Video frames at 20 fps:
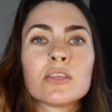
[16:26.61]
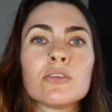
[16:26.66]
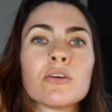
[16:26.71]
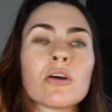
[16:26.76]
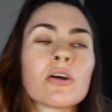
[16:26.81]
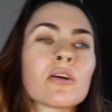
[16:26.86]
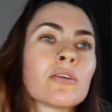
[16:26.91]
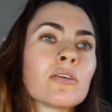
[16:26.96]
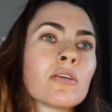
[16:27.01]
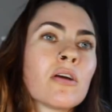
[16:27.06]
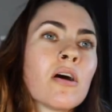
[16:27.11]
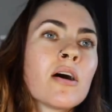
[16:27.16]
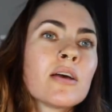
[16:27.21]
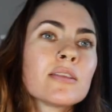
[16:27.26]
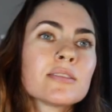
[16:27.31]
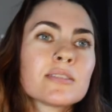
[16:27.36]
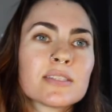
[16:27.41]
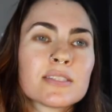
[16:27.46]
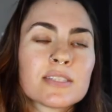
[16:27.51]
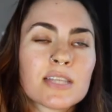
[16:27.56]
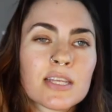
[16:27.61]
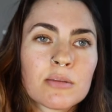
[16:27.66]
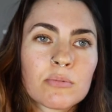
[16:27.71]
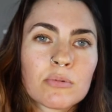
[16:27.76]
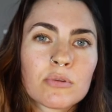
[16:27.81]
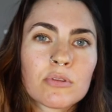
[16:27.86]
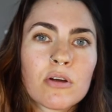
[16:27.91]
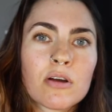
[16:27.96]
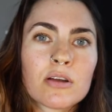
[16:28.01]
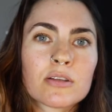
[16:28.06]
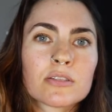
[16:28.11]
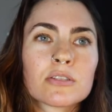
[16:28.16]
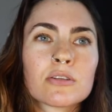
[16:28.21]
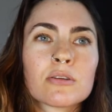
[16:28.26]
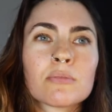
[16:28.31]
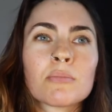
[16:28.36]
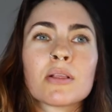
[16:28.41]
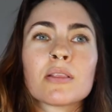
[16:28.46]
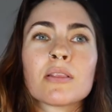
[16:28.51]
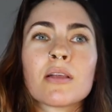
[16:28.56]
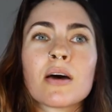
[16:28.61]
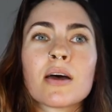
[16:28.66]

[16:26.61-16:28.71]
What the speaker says: are not sustainable long-term.